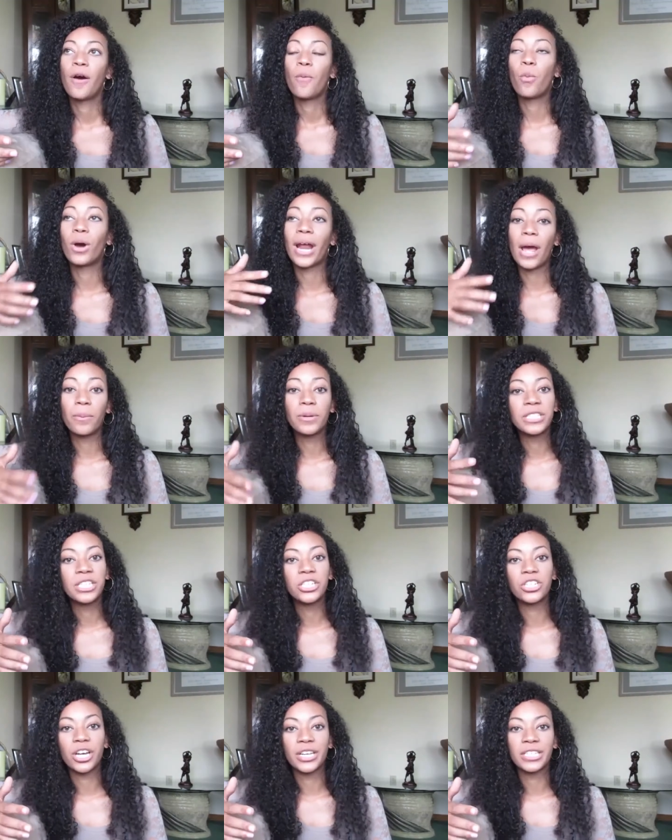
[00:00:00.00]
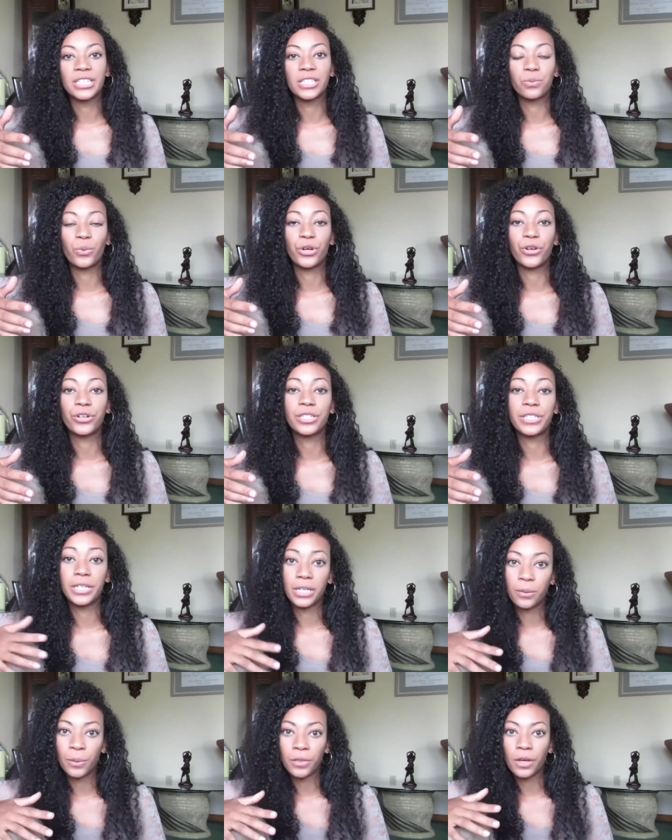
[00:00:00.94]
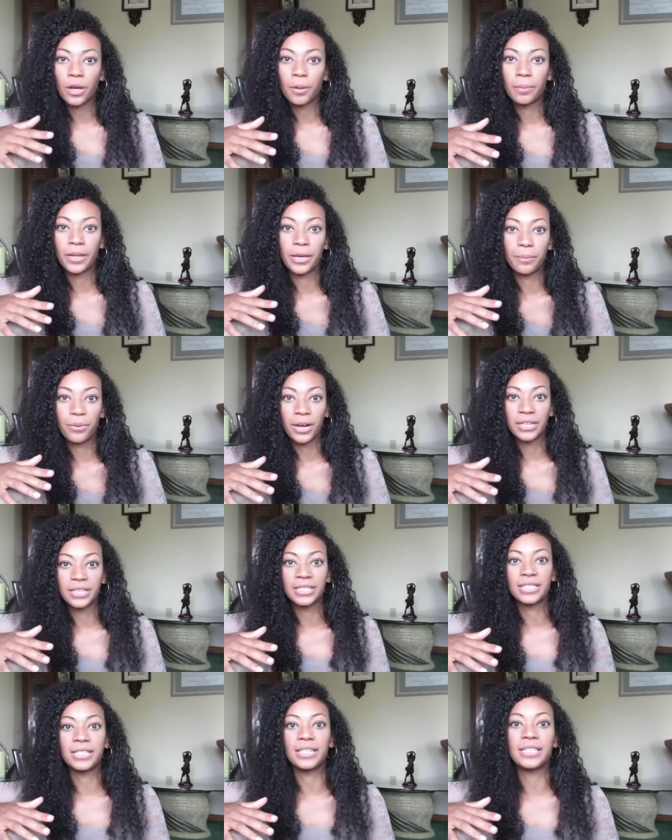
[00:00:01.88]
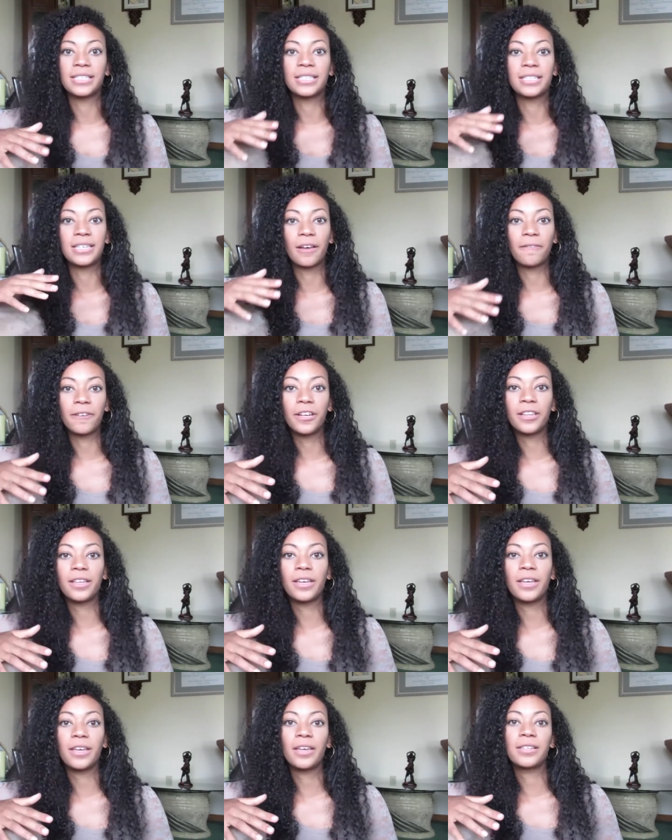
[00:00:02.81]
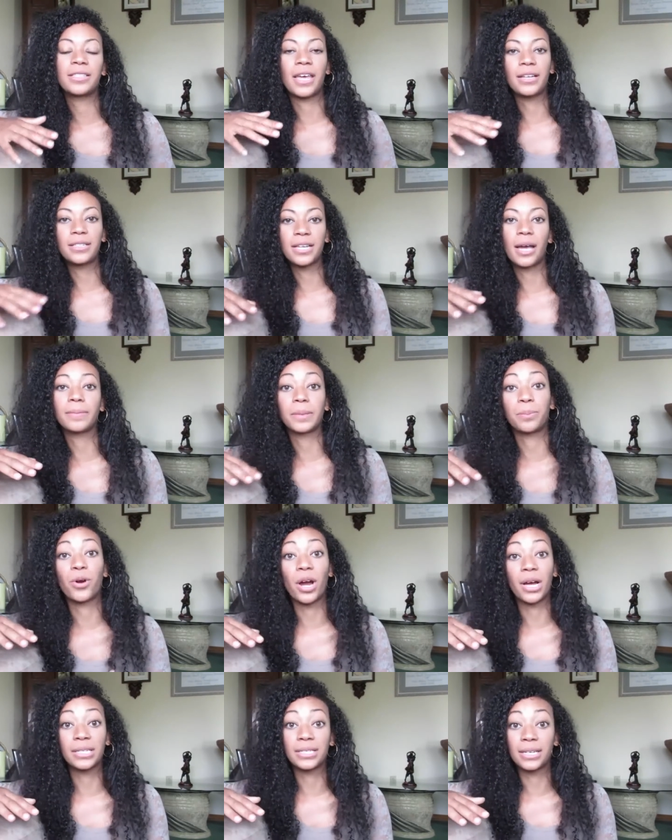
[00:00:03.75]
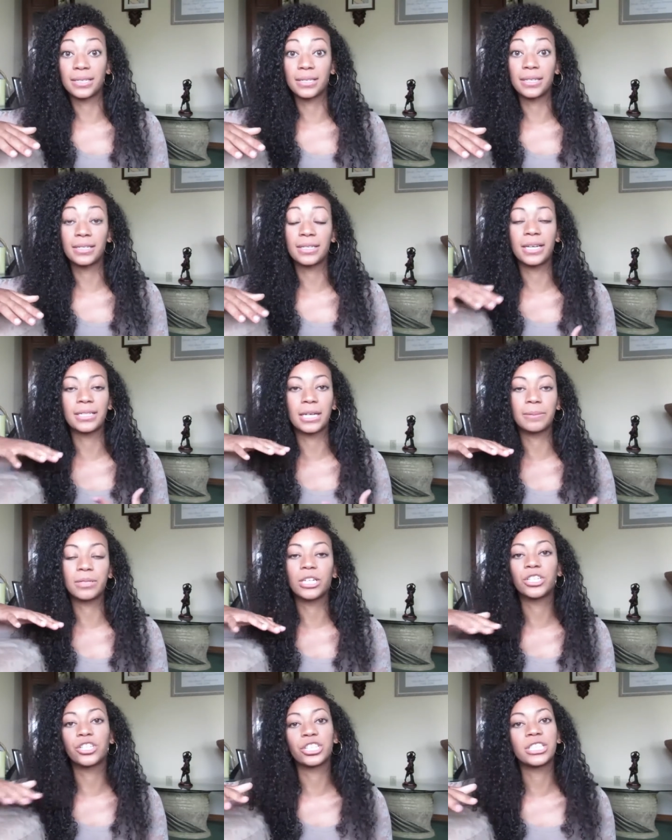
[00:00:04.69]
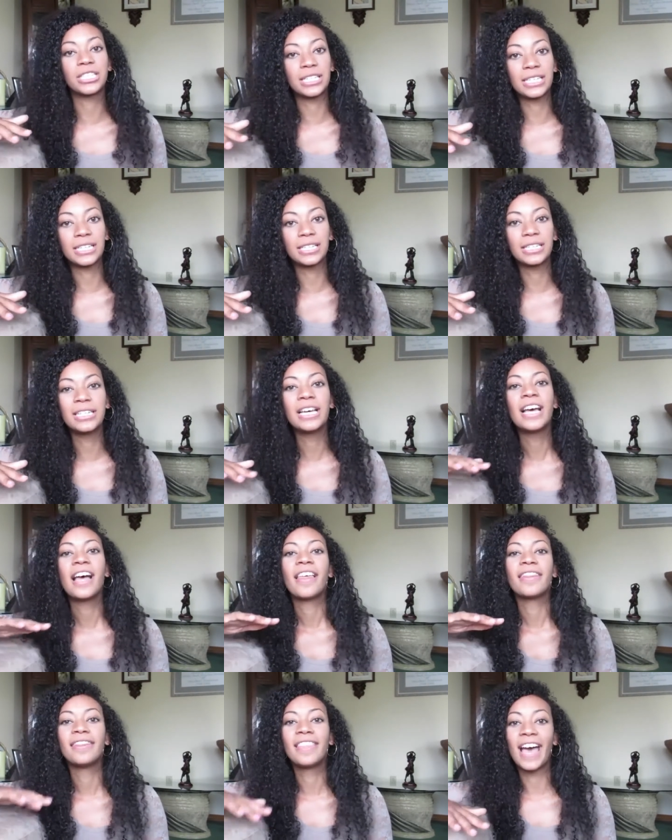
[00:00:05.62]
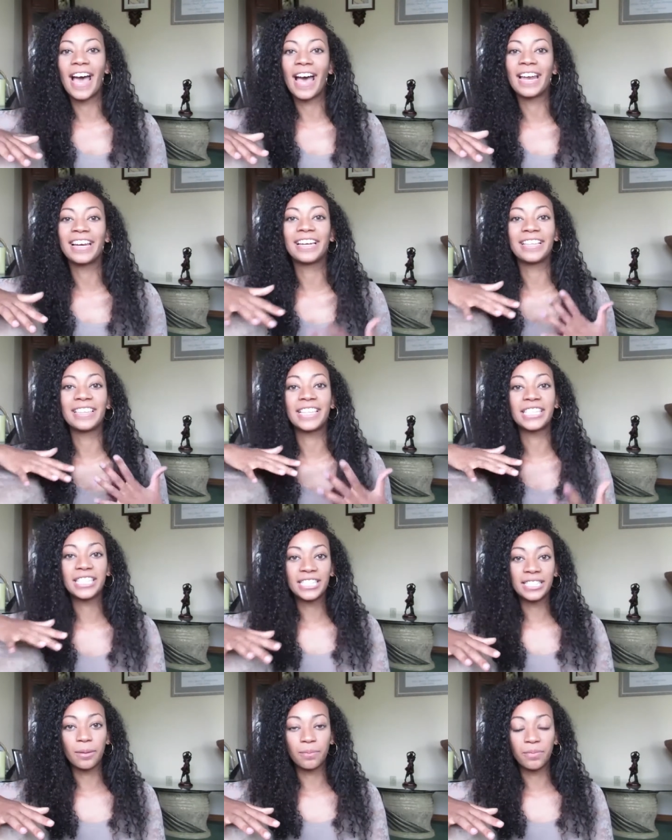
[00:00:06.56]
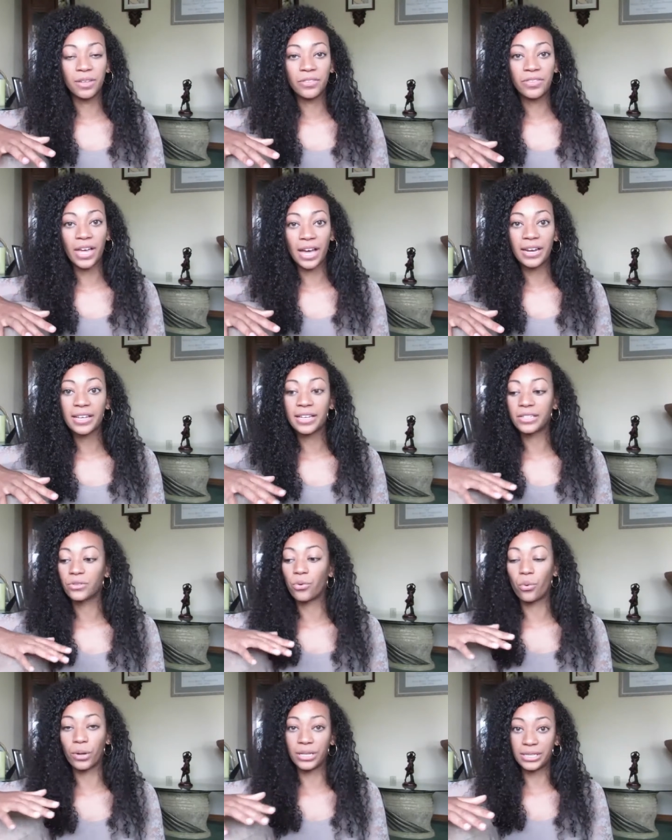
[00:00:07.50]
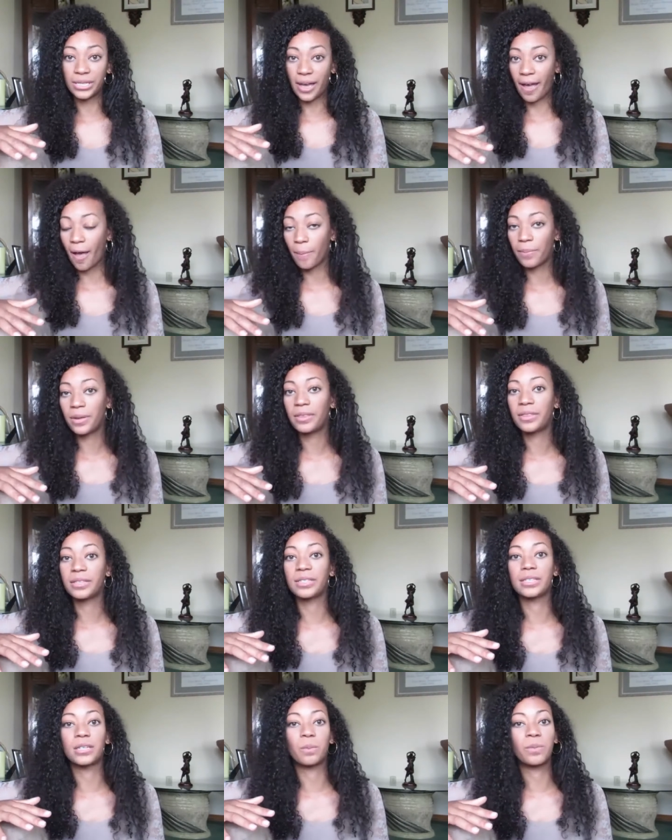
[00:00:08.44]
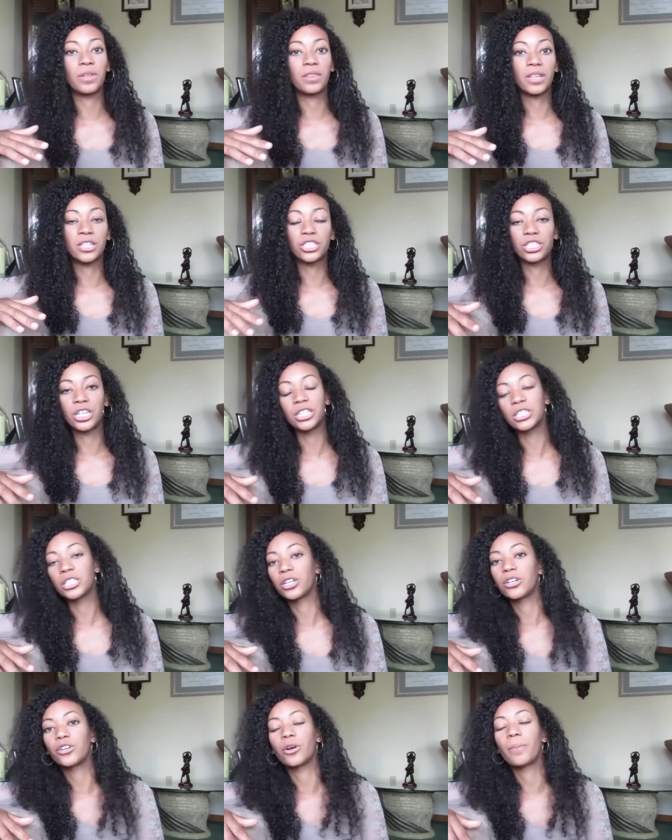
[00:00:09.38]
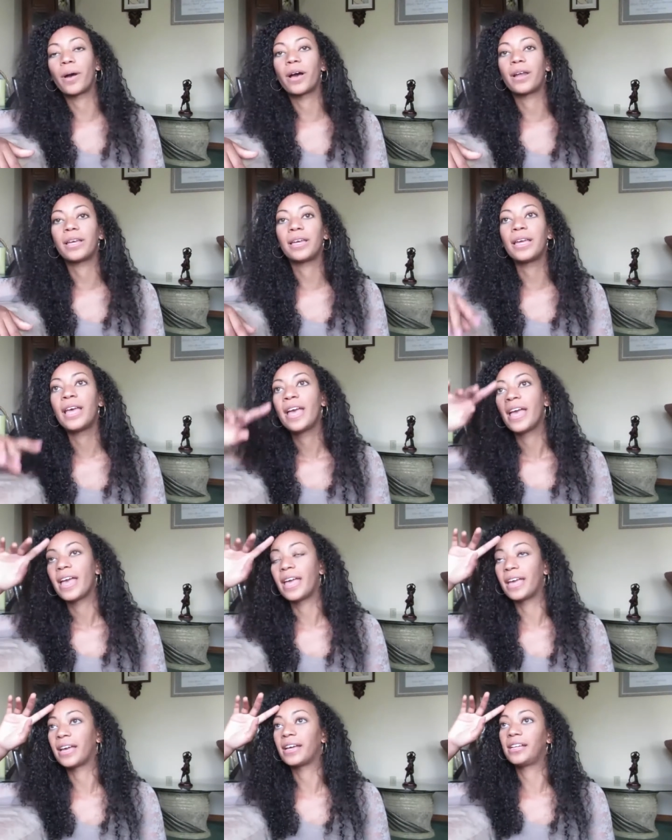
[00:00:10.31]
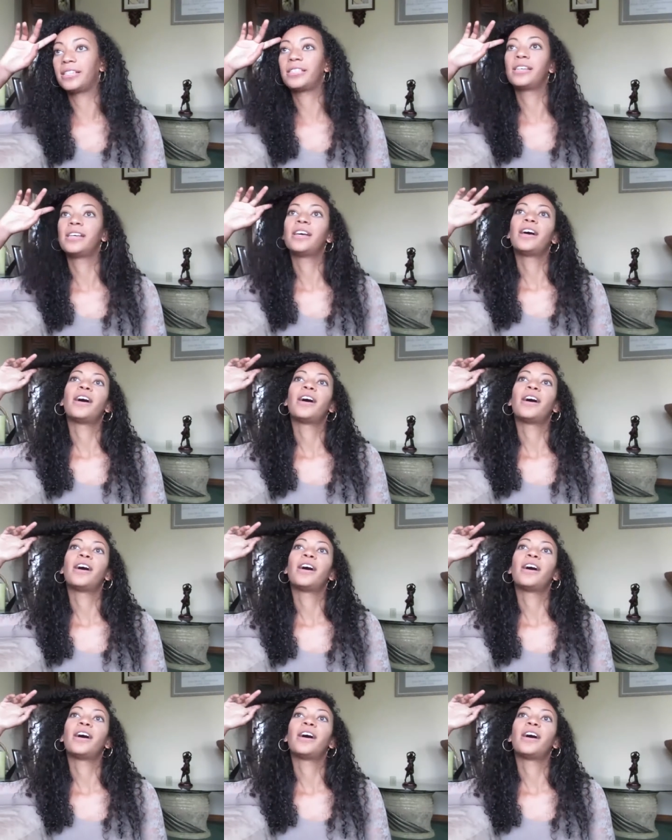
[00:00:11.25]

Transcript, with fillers: What I would suggest is when you're dealing with an unplanned pregnancy is definitely take time to process it. Take time to understand that this is something that is going to happen. This is something that's changing in your body. And